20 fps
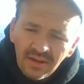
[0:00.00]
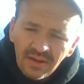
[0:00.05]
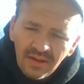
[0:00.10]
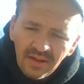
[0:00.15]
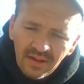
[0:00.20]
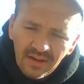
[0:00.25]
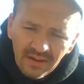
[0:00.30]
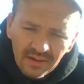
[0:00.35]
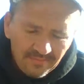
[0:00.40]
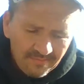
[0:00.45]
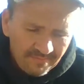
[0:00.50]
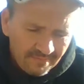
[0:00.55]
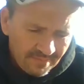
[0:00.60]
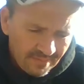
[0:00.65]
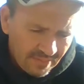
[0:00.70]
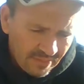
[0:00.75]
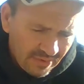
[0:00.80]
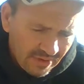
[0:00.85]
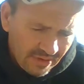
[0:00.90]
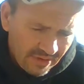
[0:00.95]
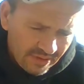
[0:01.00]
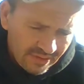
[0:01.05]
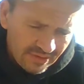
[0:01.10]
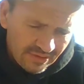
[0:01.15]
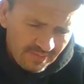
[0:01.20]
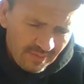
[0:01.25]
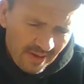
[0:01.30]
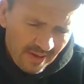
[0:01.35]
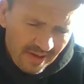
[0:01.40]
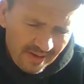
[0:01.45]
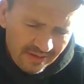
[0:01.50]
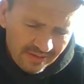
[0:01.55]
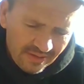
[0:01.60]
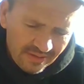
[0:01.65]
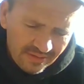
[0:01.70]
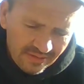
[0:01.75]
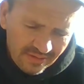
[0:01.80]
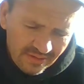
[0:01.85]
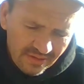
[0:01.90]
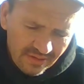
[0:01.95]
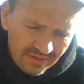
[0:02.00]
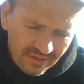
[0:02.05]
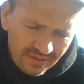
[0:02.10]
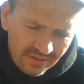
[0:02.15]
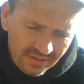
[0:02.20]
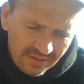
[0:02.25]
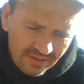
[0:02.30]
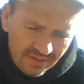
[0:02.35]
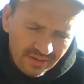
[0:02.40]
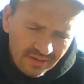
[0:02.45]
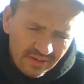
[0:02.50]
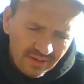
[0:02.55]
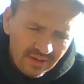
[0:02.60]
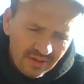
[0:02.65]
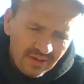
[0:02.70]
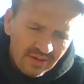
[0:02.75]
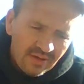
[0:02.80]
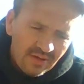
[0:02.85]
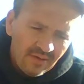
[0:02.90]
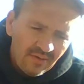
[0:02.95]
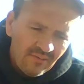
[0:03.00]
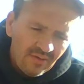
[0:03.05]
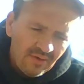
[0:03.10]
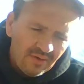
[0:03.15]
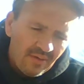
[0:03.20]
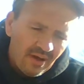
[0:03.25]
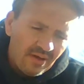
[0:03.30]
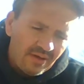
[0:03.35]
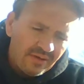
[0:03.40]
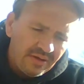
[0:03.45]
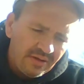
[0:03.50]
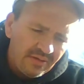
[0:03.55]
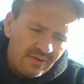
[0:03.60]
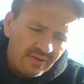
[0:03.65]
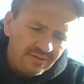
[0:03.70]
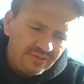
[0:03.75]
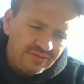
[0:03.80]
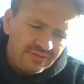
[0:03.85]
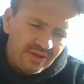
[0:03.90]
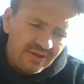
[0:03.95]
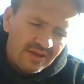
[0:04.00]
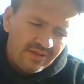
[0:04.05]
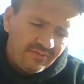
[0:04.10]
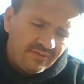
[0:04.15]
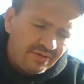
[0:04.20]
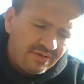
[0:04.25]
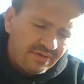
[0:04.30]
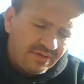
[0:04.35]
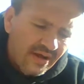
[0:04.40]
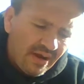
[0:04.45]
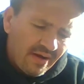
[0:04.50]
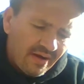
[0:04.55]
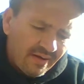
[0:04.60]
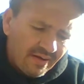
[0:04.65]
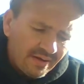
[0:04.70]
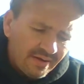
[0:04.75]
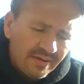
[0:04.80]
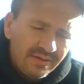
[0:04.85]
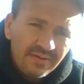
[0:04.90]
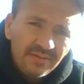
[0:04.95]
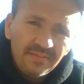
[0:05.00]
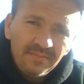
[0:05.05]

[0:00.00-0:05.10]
Um, in this pack, and, and then football heroes, David Garrard.